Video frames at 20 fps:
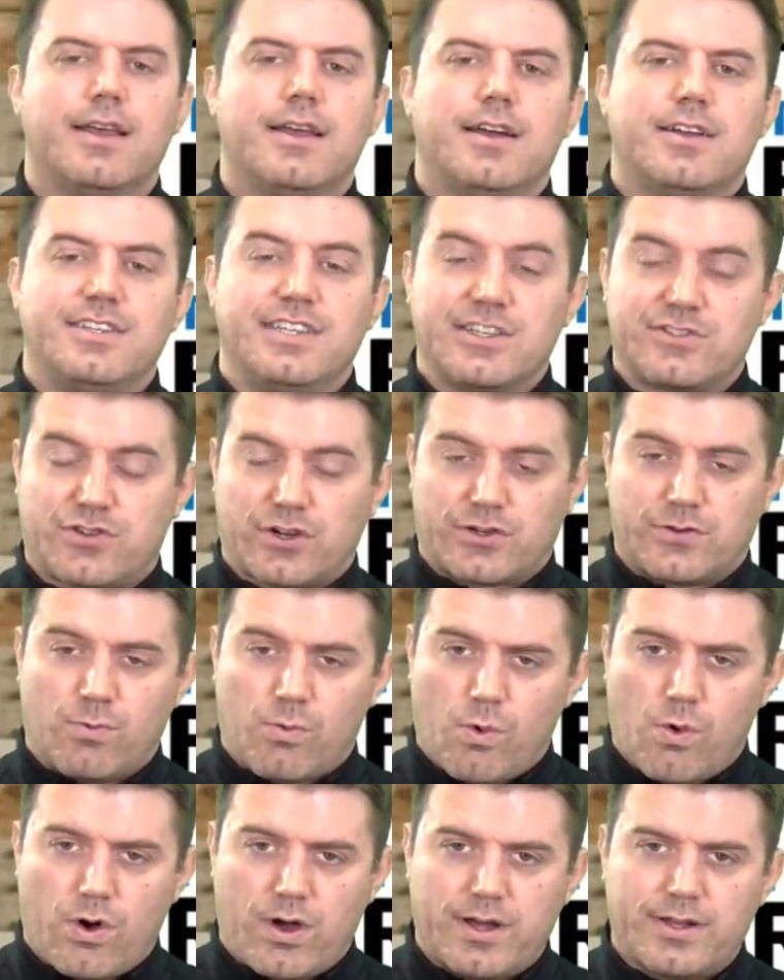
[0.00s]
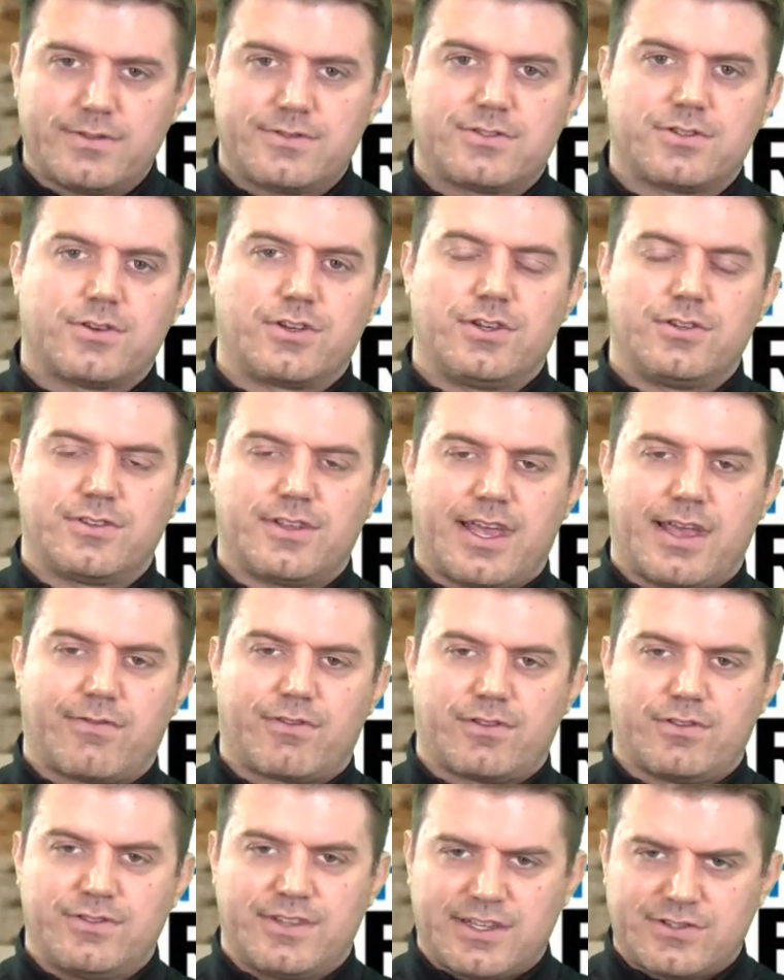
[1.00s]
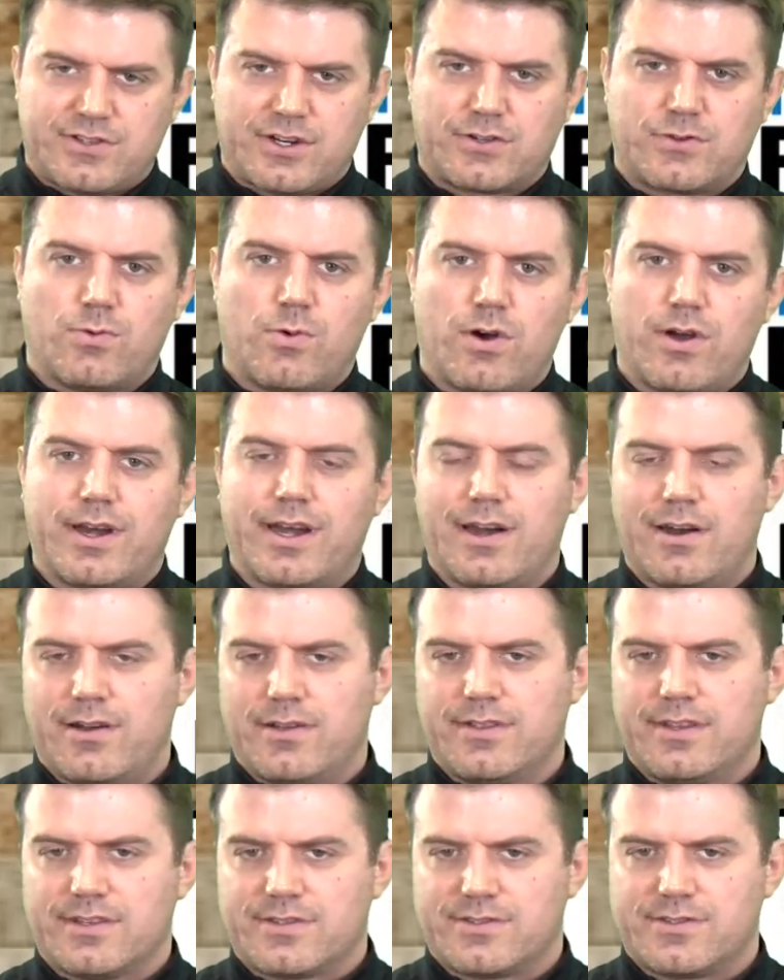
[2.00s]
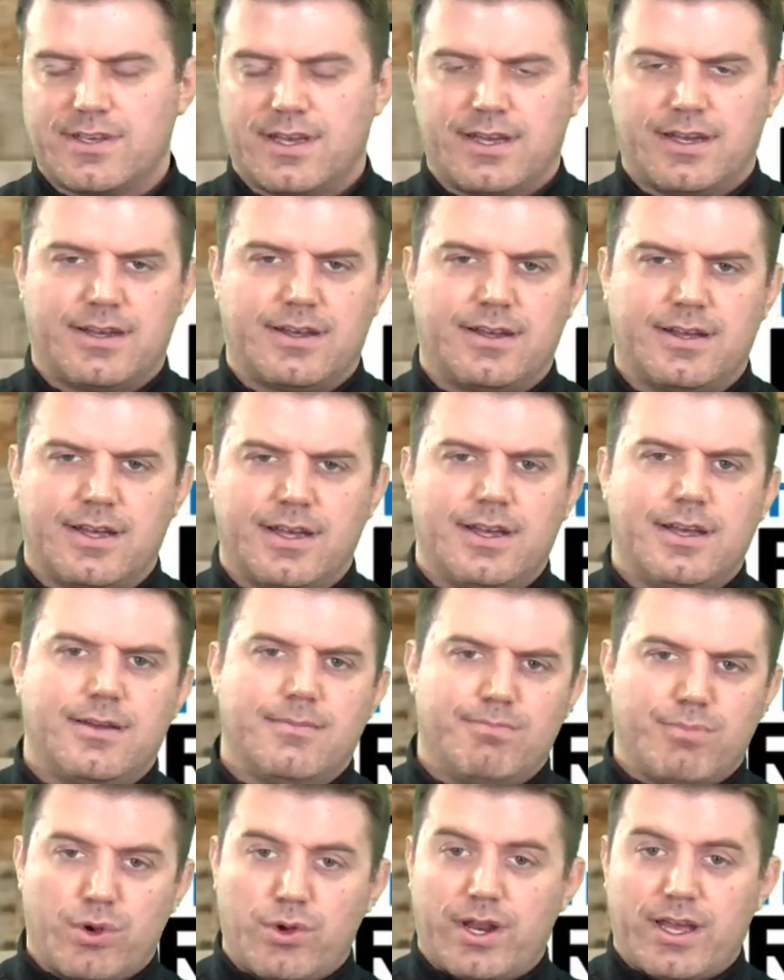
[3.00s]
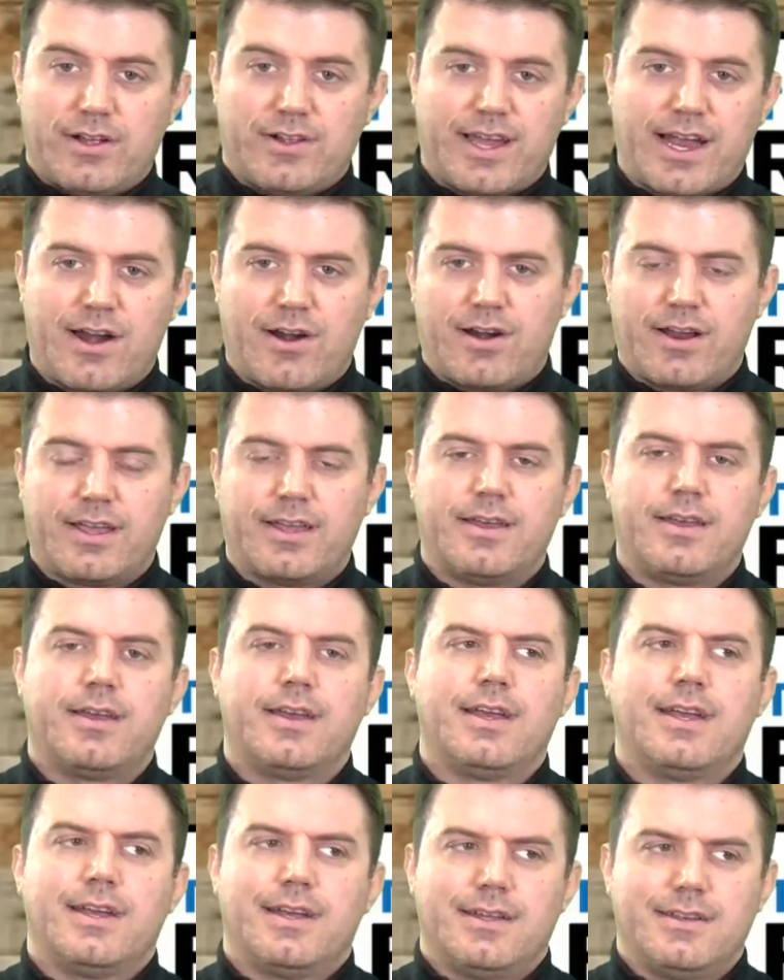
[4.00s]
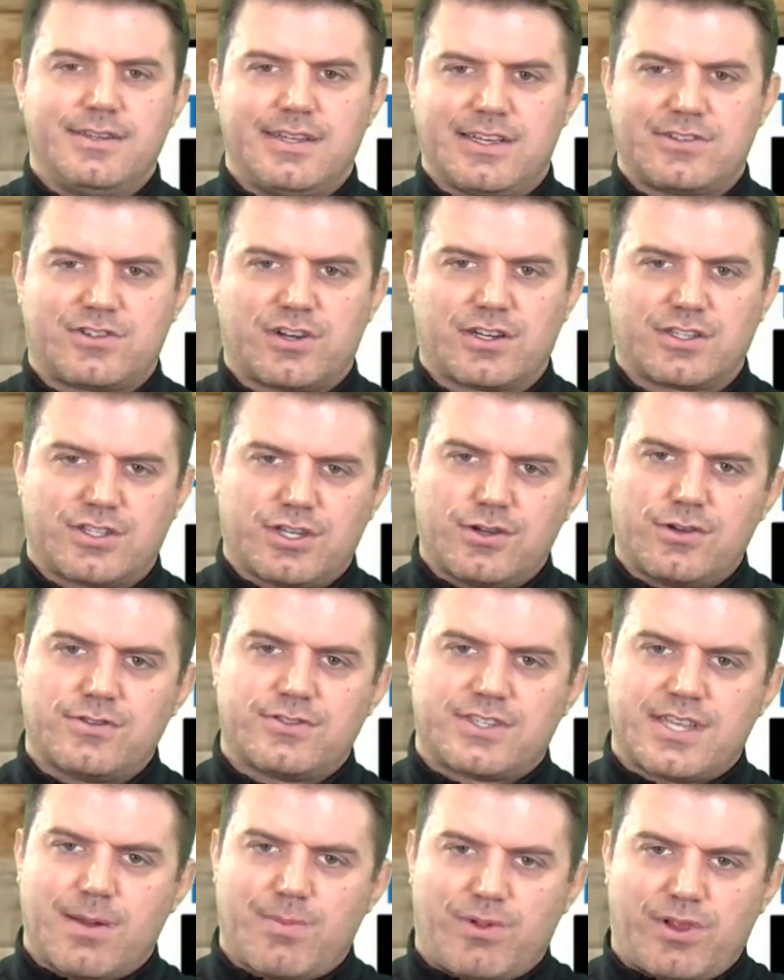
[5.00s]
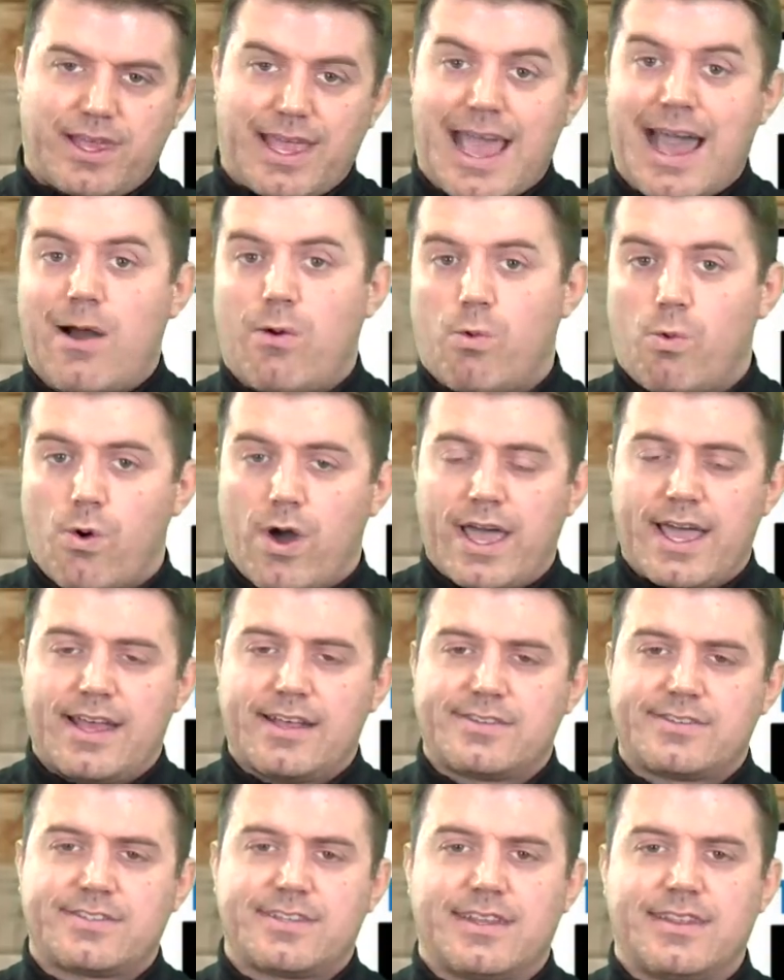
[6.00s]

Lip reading: District 1. So you usually have District 1 here in this Boot Hill area. District 2 is typically out west, and